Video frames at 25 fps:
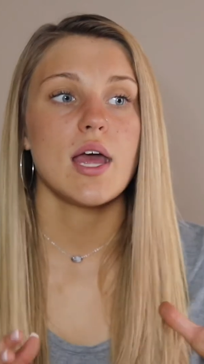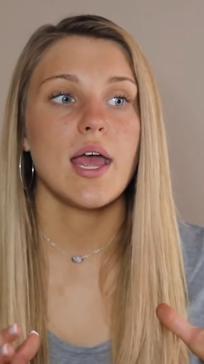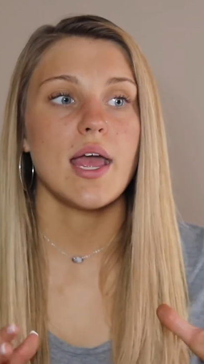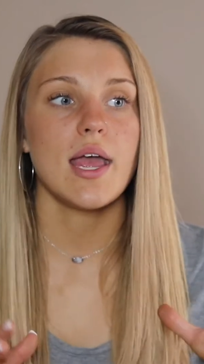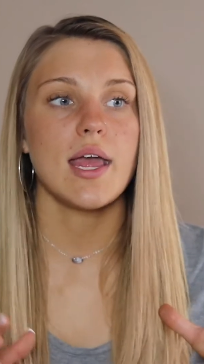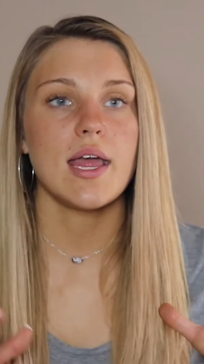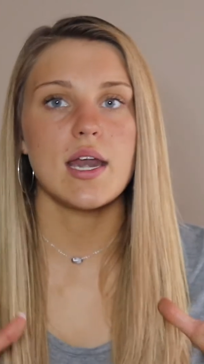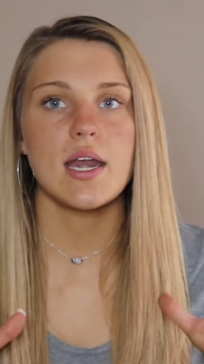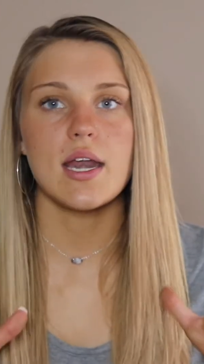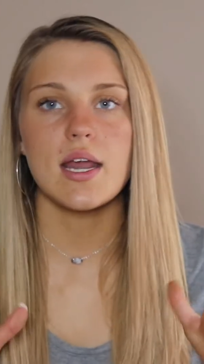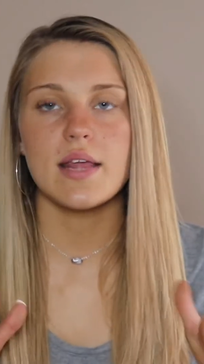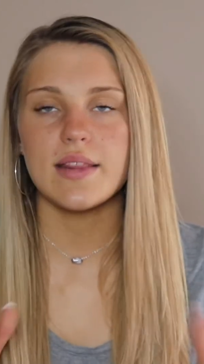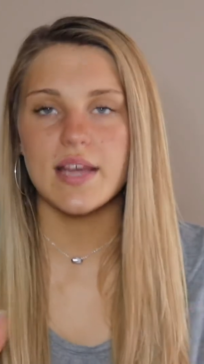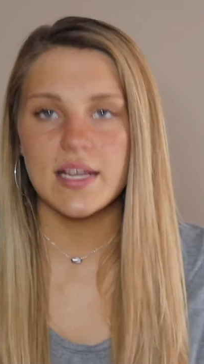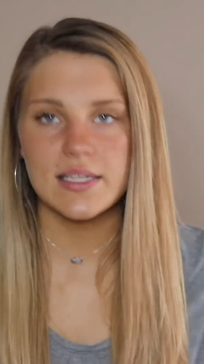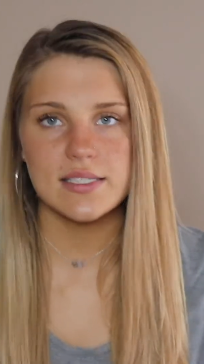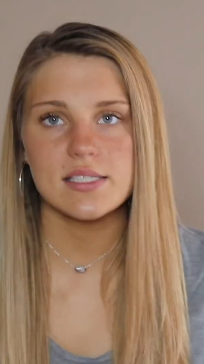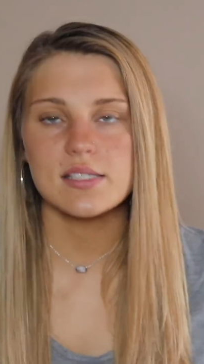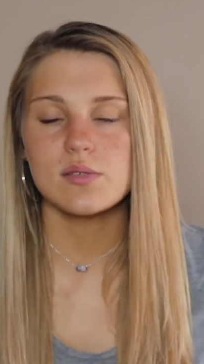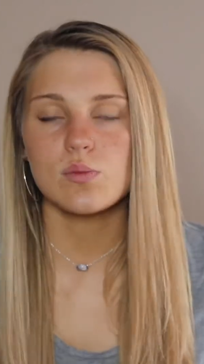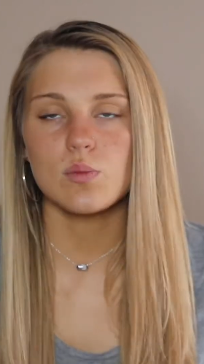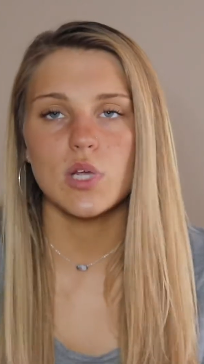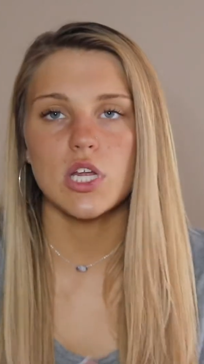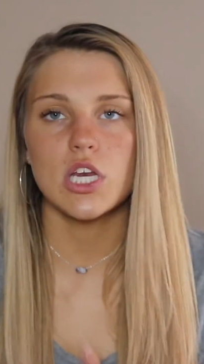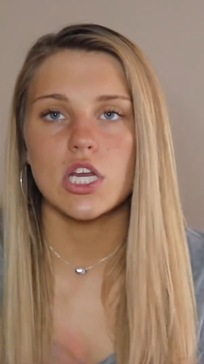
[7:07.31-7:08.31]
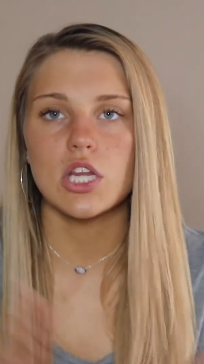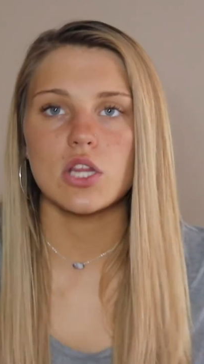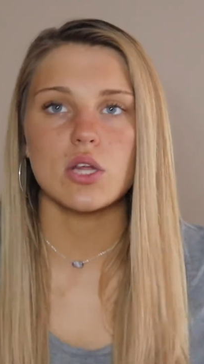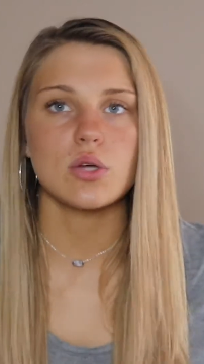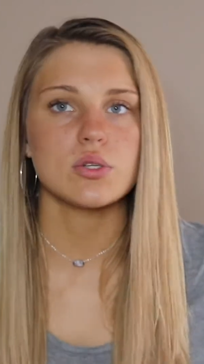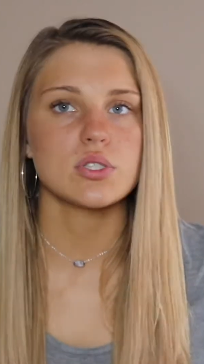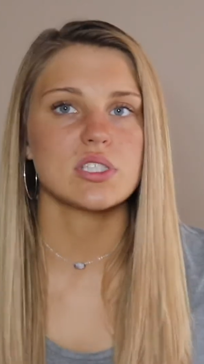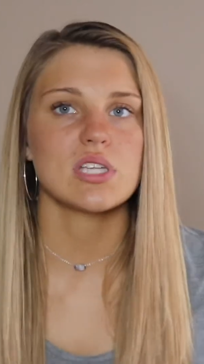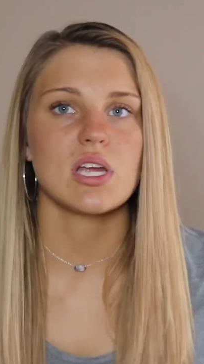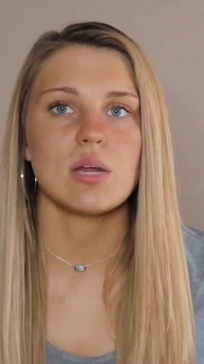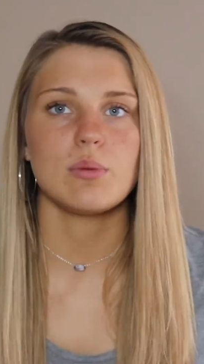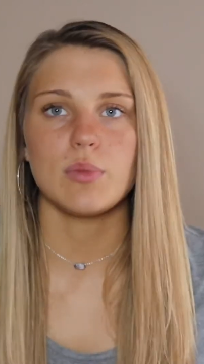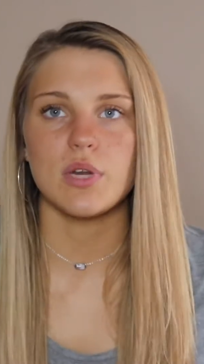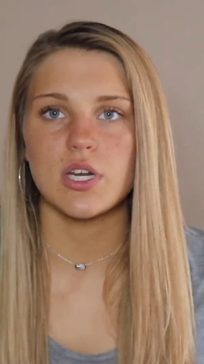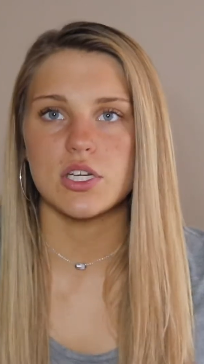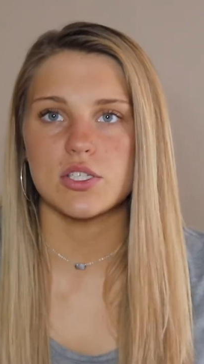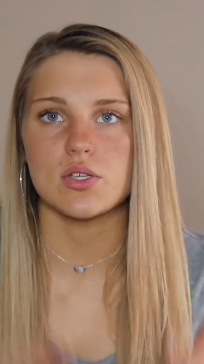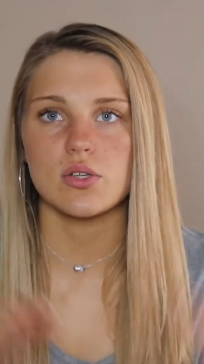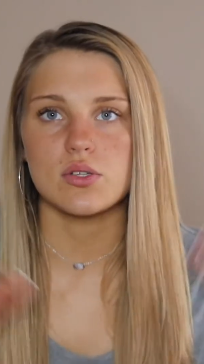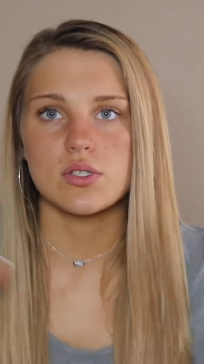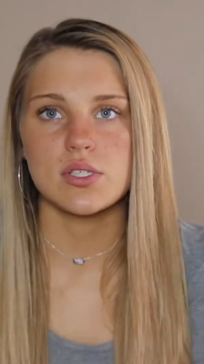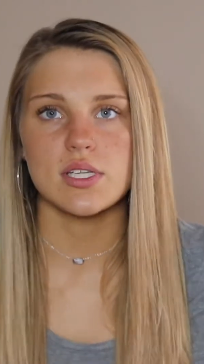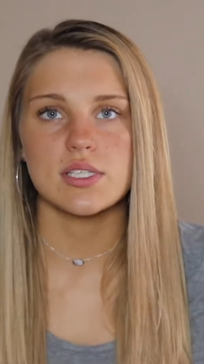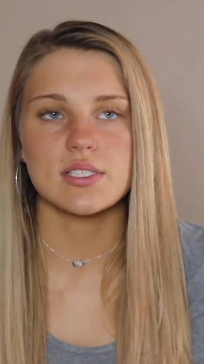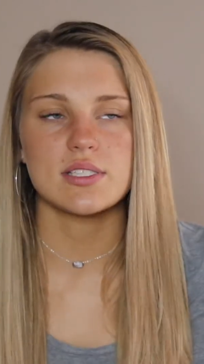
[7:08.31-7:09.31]
and that doesn't mean in those 10 minutes
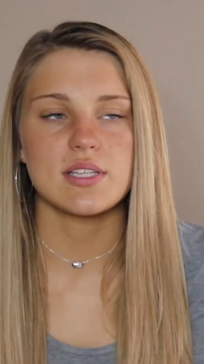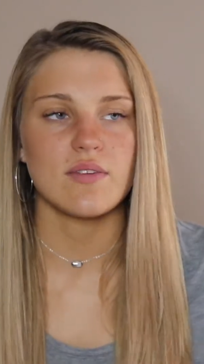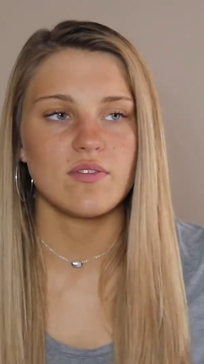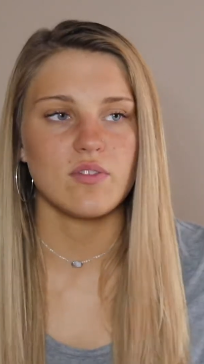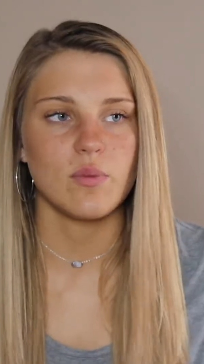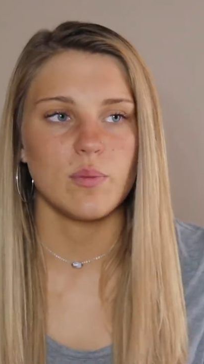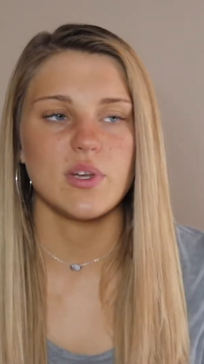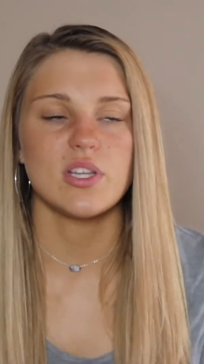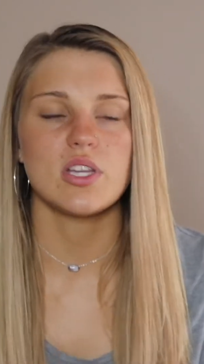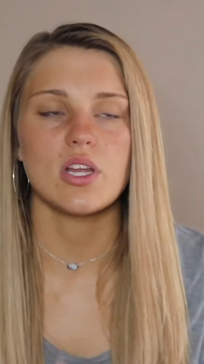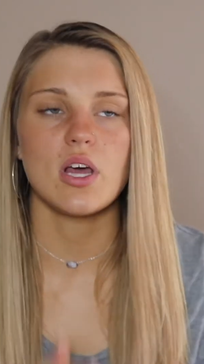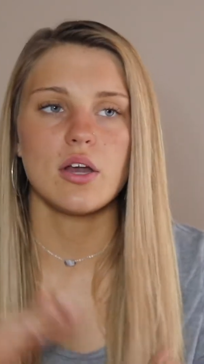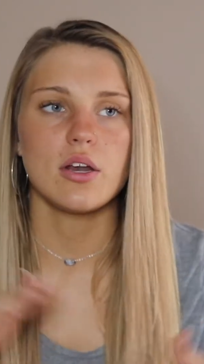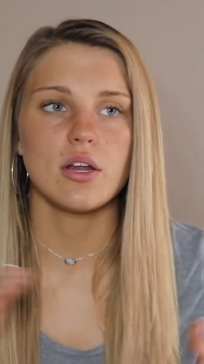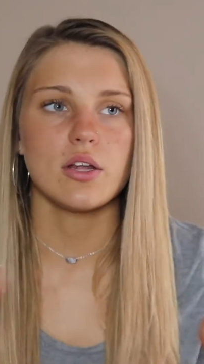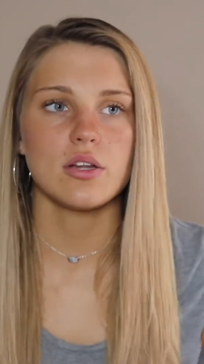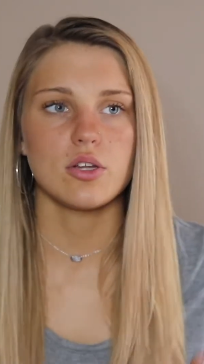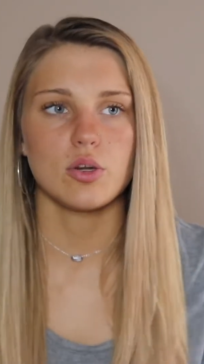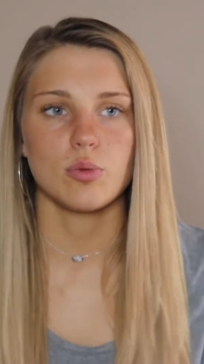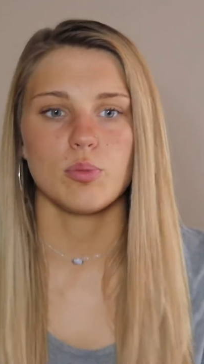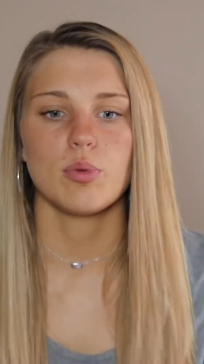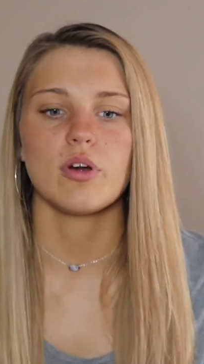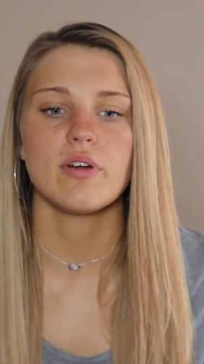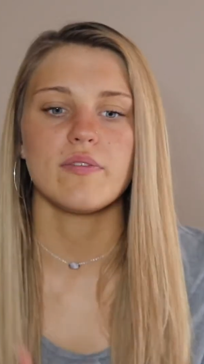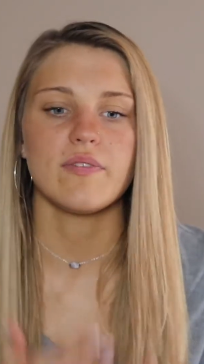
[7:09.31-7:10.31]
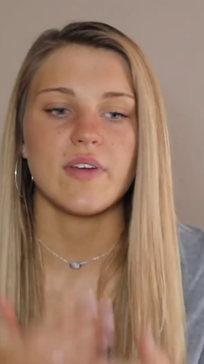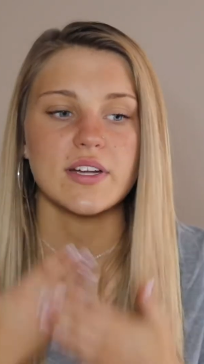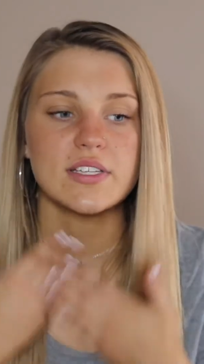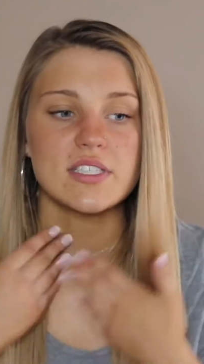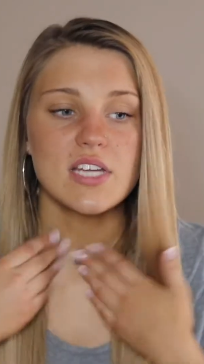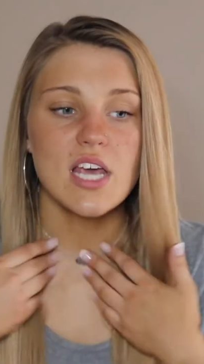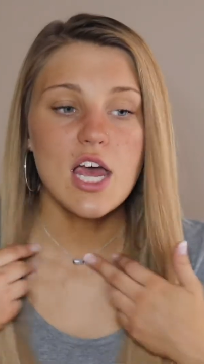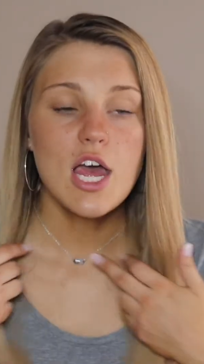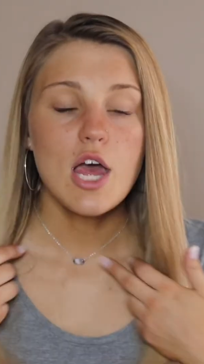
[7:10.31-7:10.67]
those things have to be done and they're perfect,